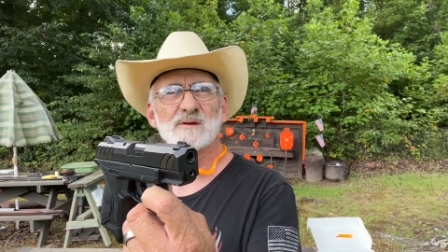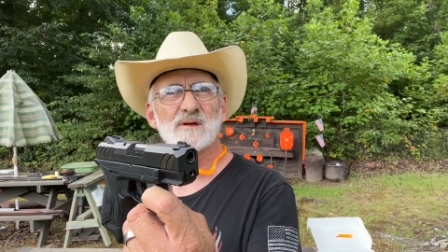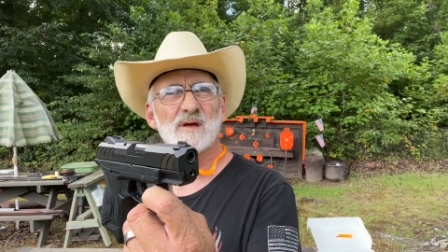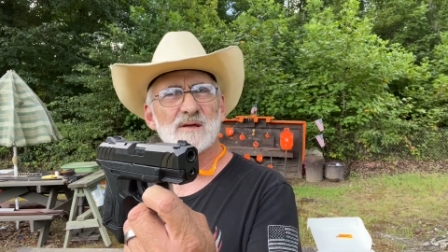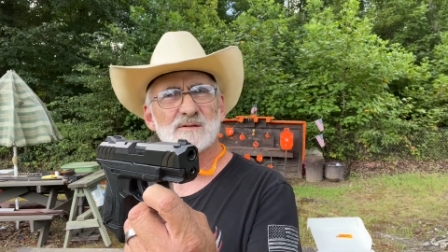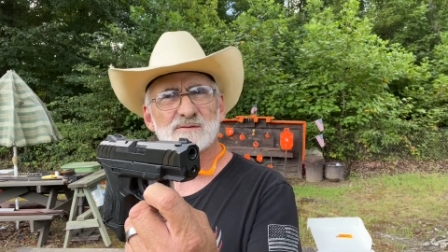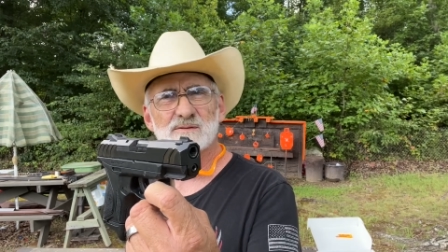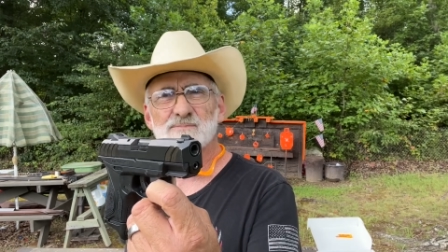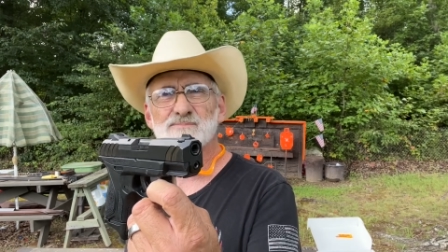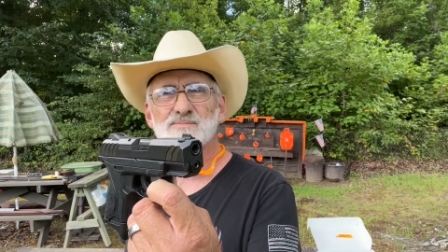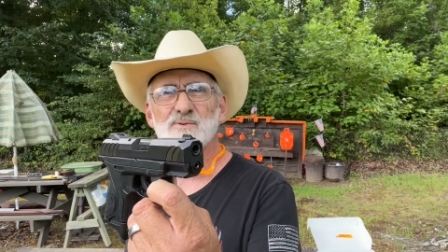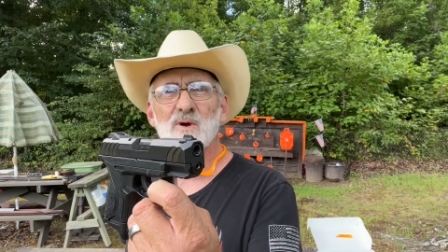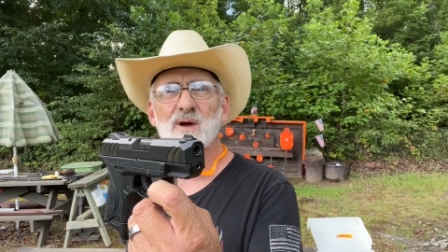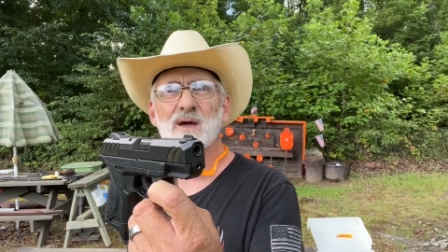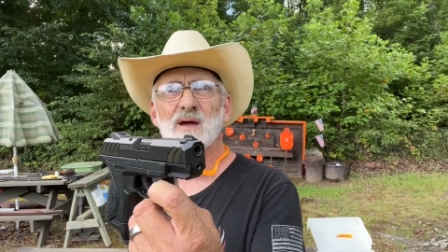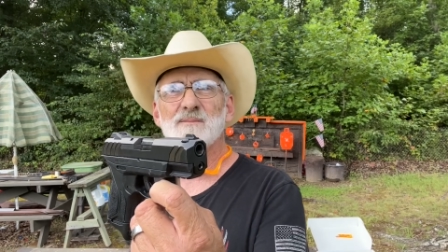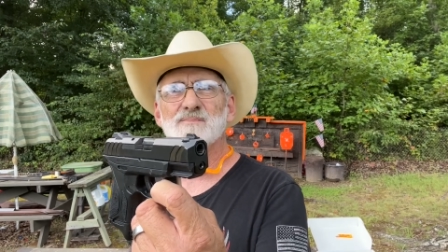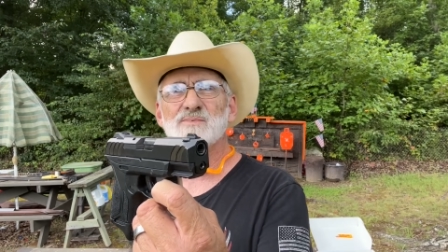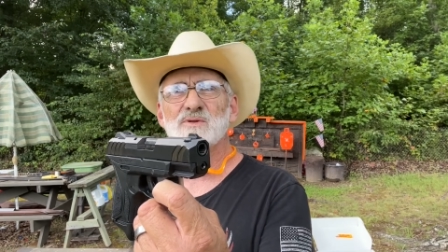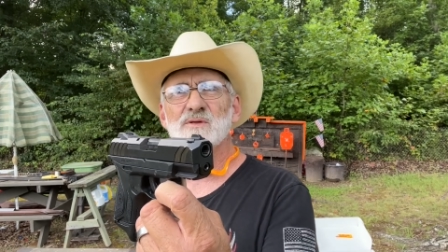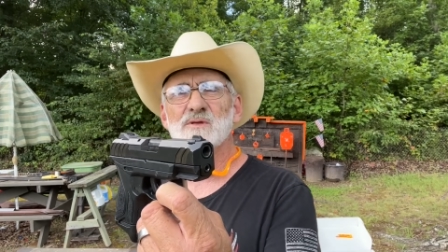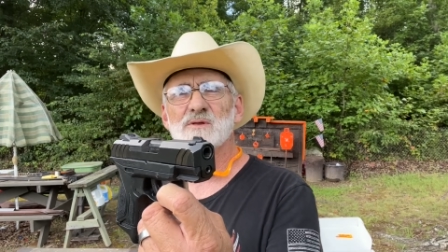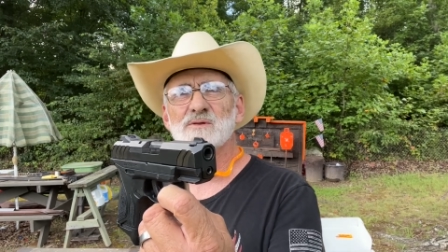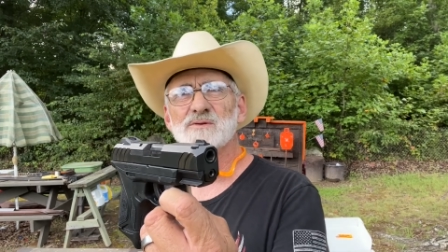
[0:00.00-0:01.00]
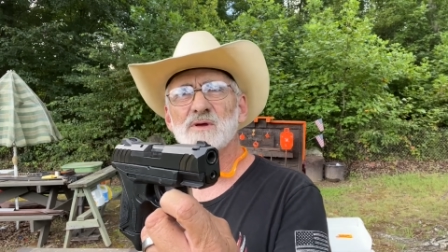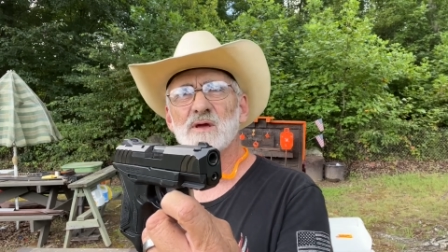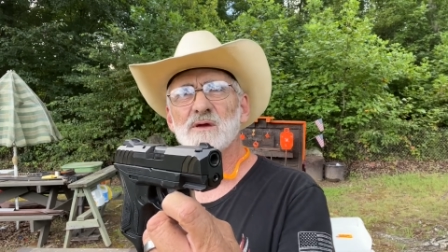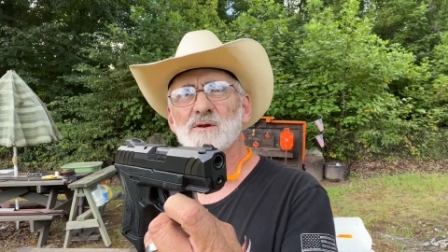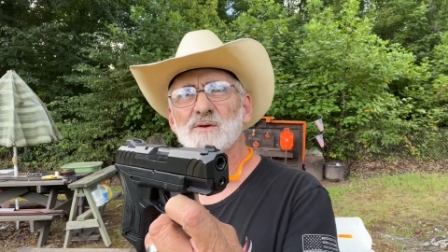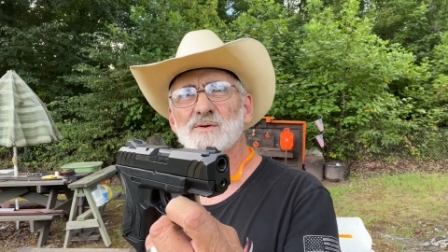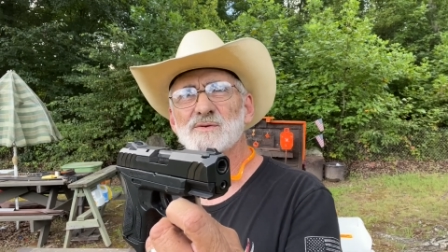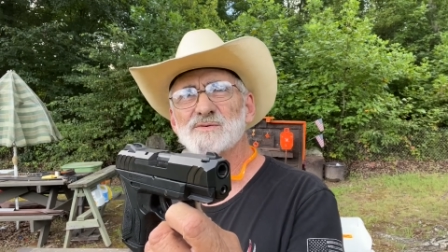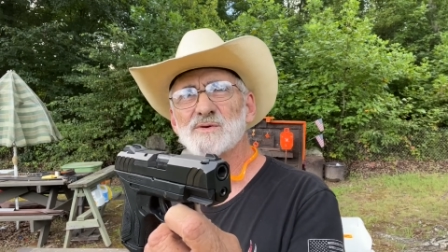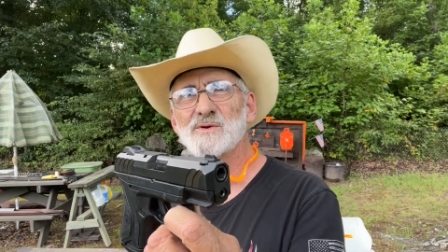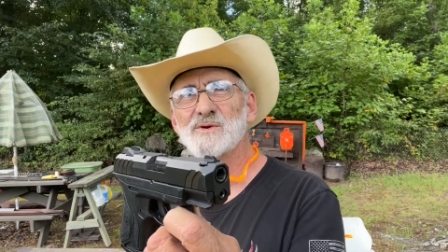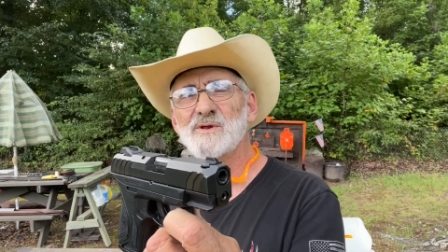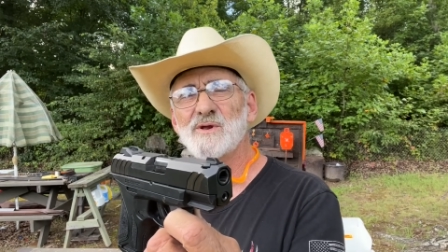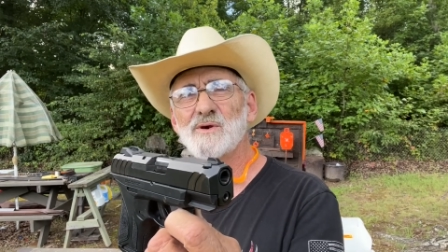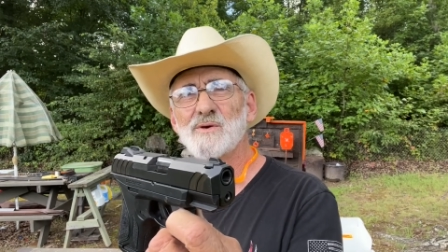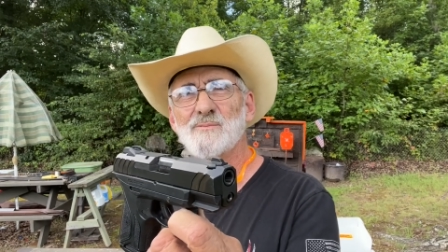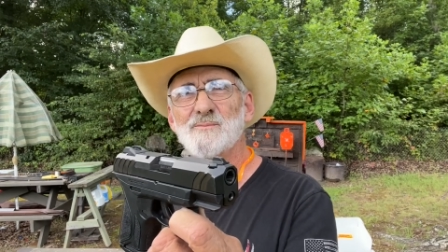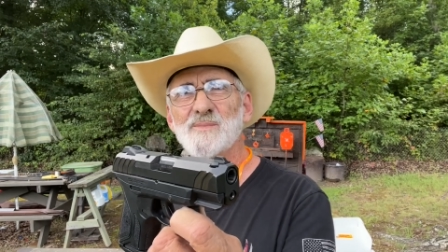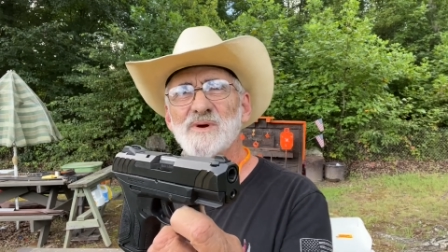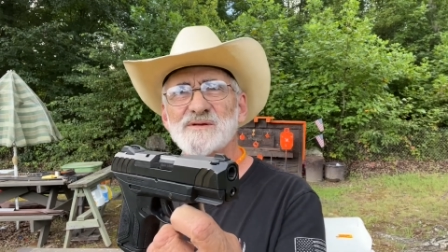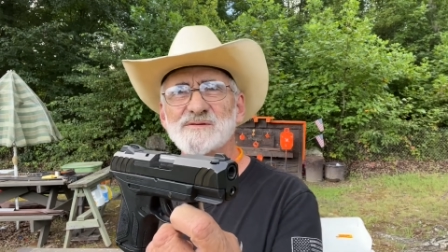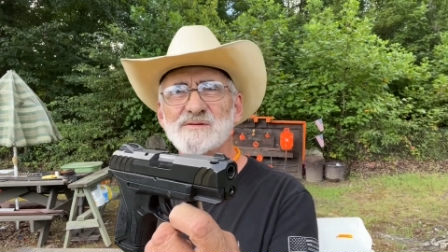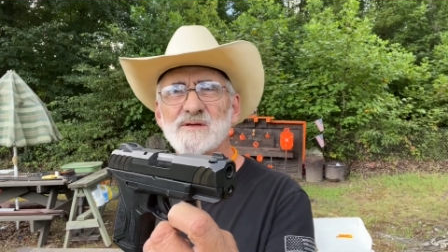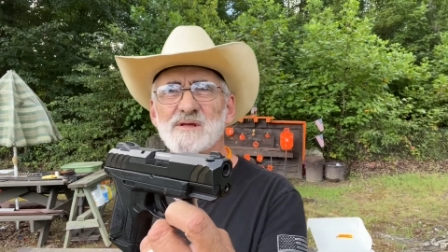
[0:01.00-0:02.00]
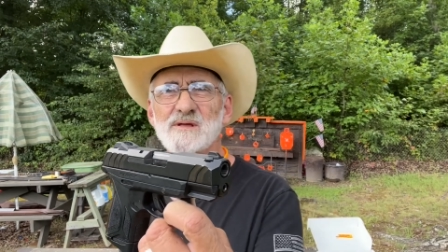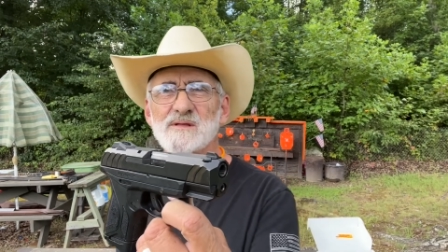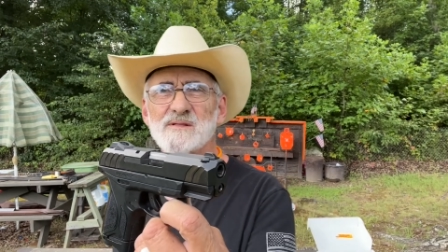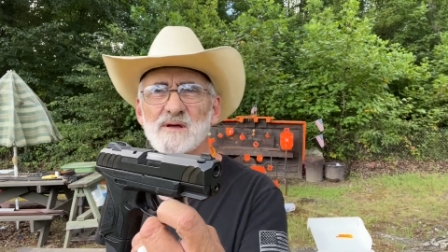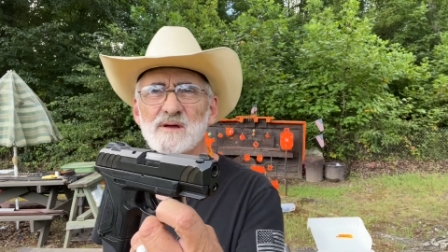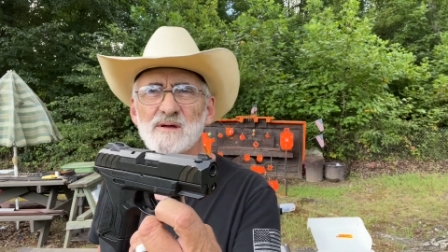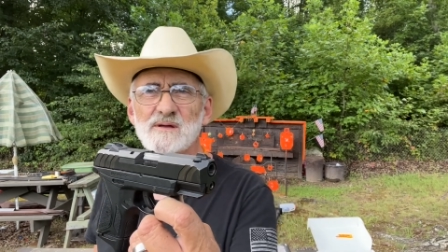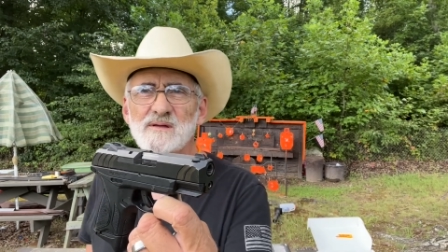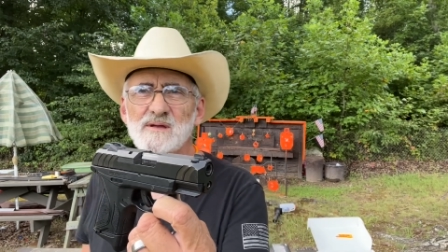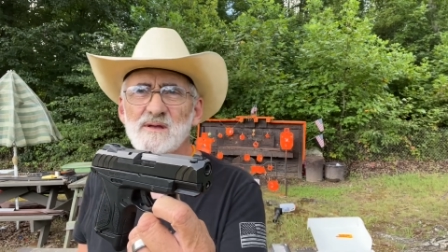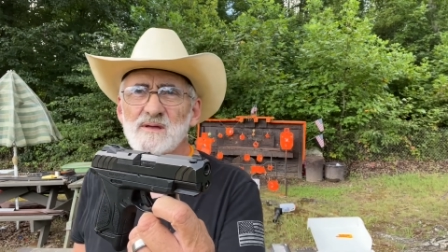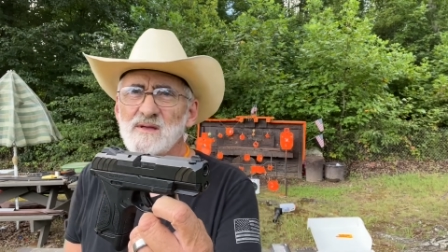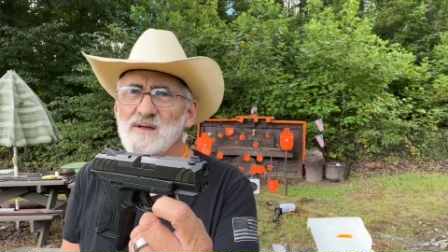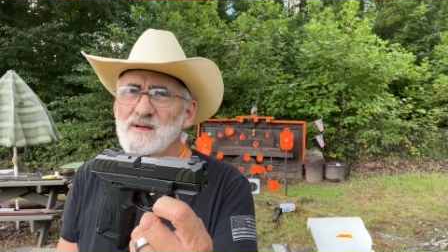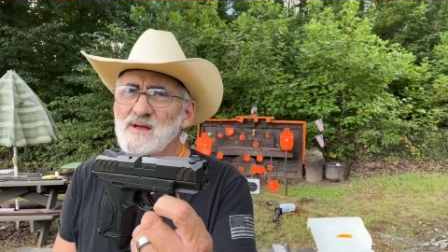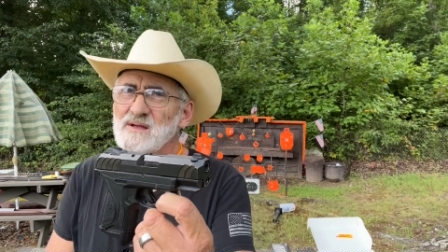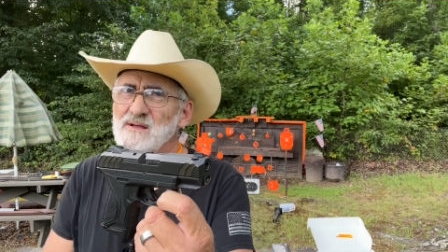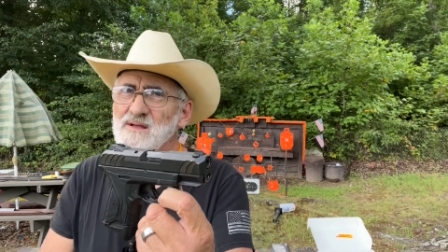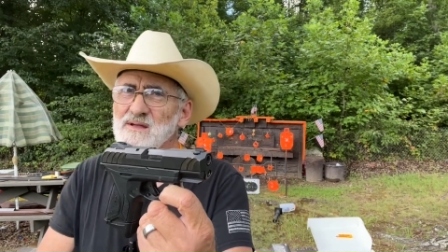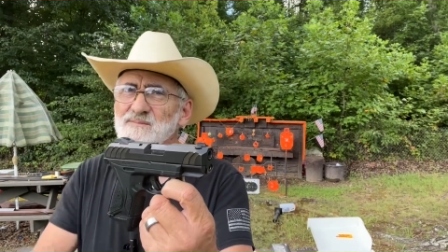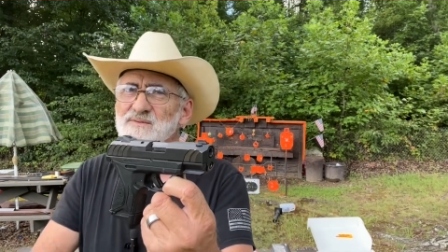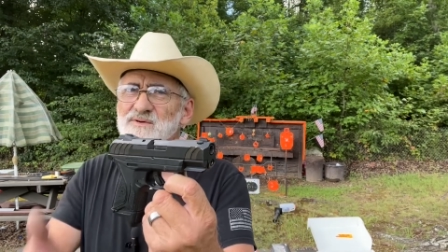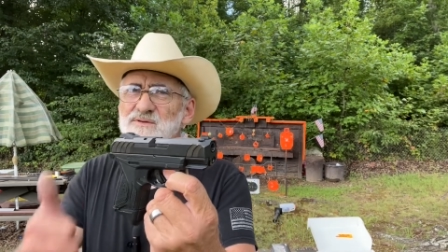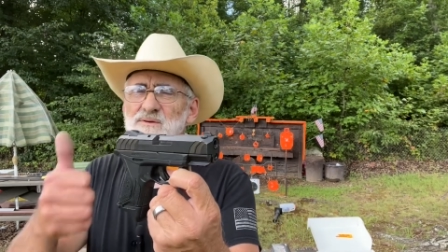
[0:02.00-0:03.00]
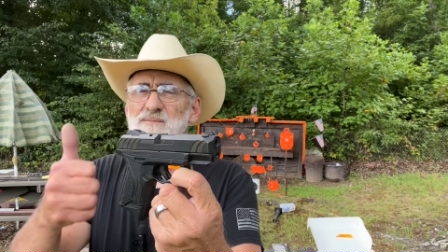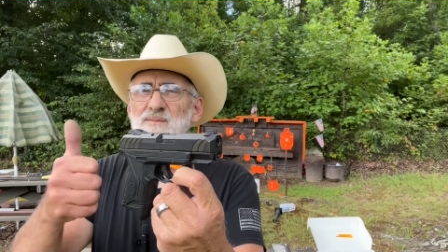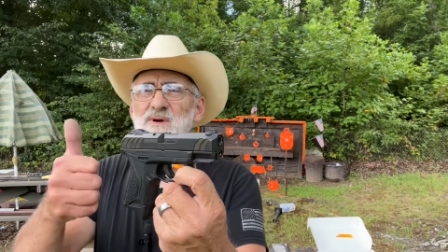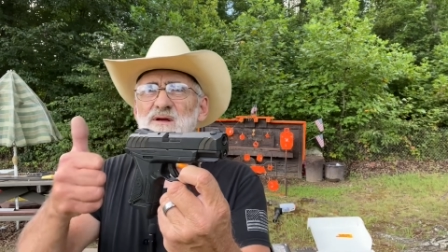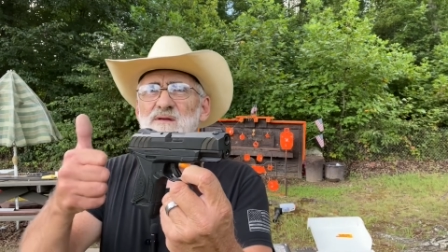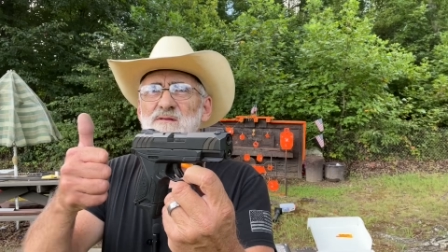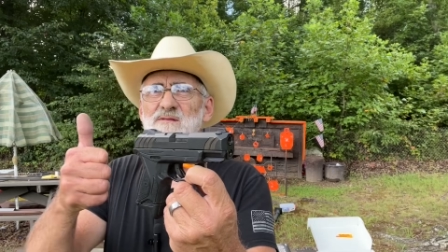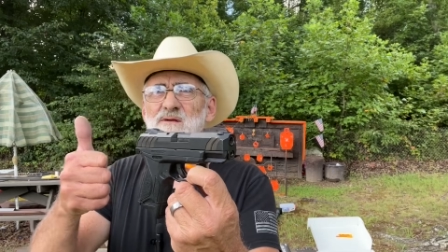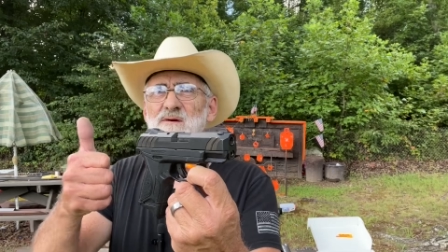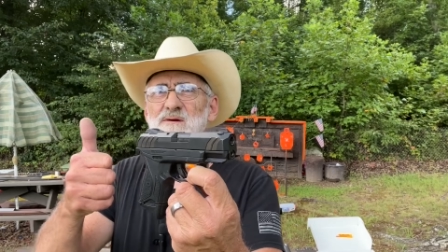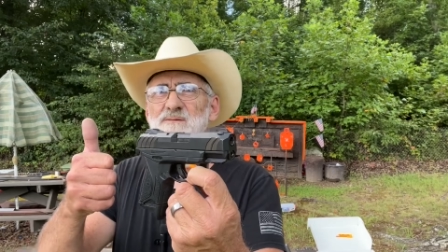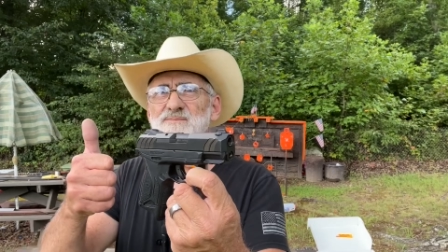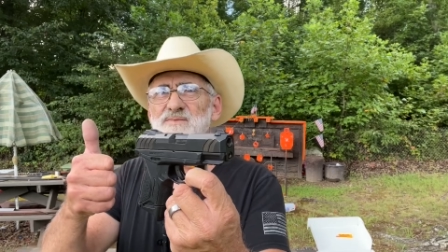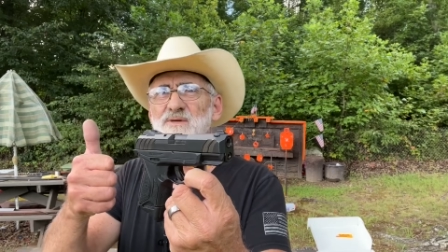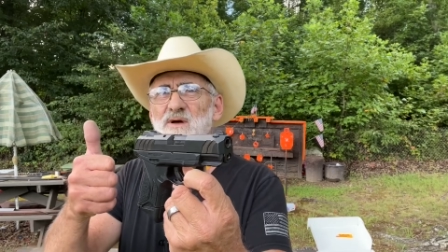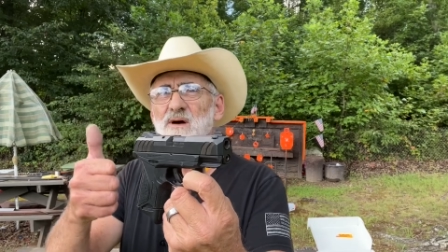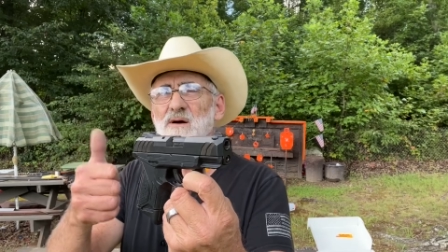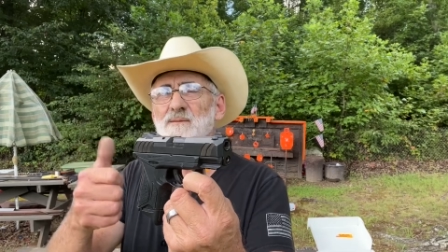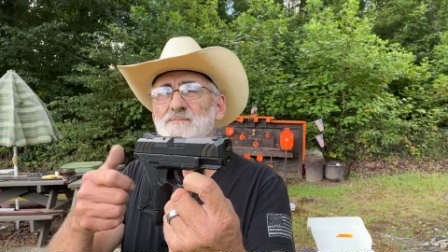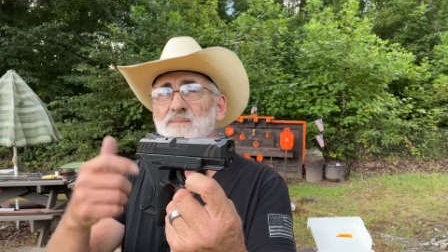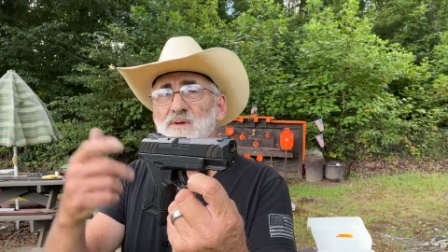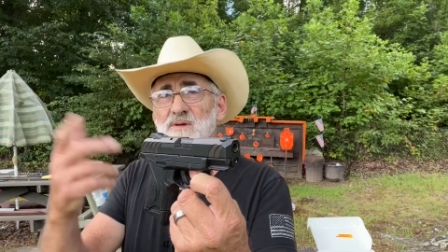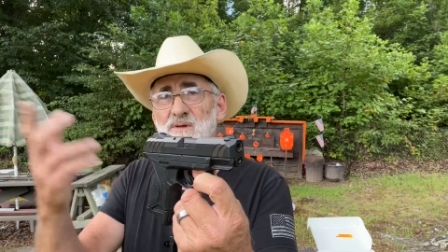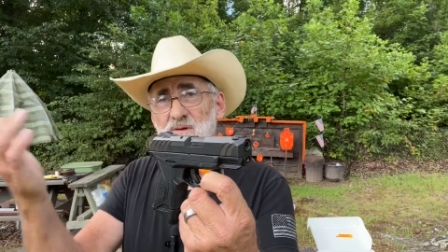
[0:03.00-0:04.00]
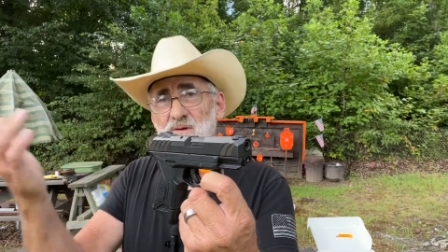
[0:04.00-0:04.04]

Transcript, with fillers: And subscribe to the channel so you don't miss anything. And give us a big thumbs up.